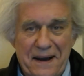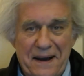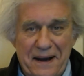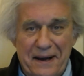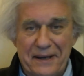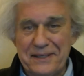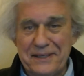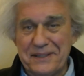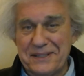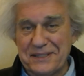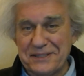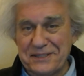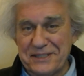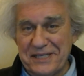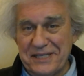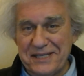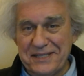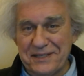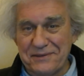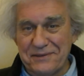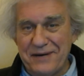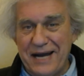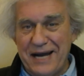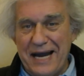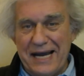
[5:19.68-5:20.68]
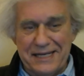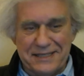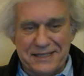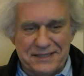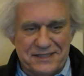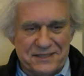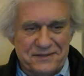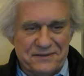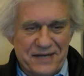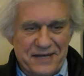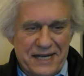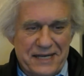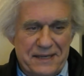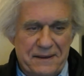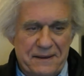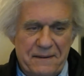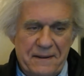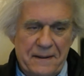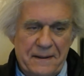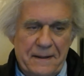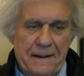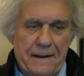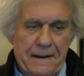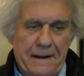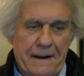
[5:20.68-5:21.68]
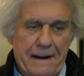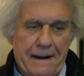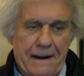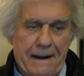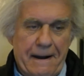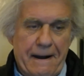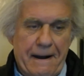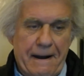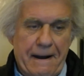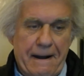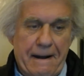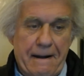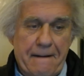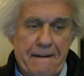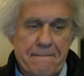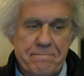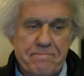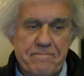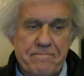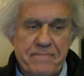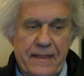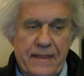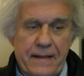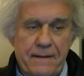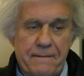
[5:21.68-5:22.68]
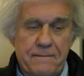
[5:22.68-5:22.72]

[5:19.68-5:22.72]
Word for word: How do you contain the riots, right? Um,